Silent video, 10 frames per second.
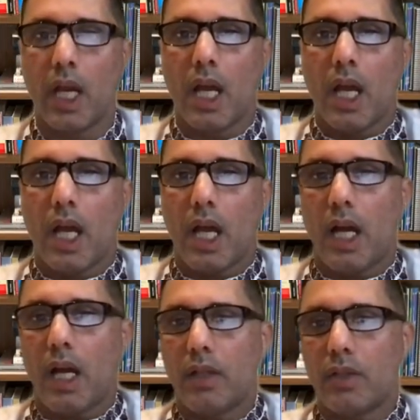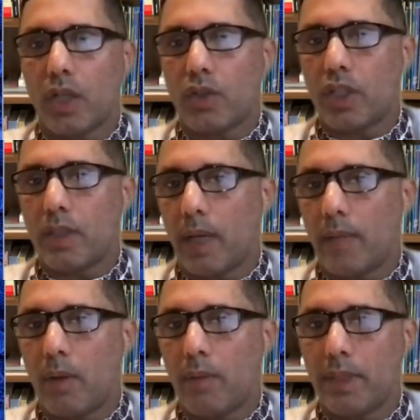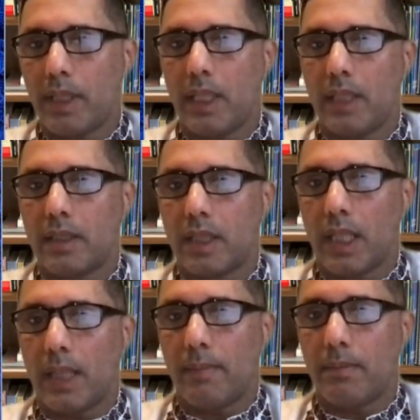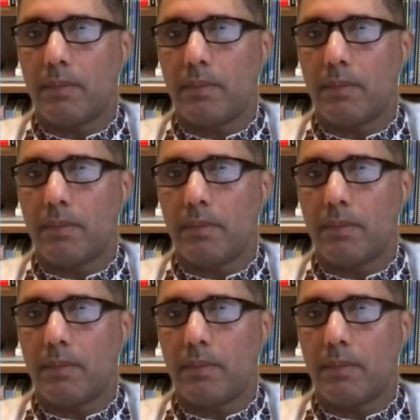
uh, not just by bombing it. Um,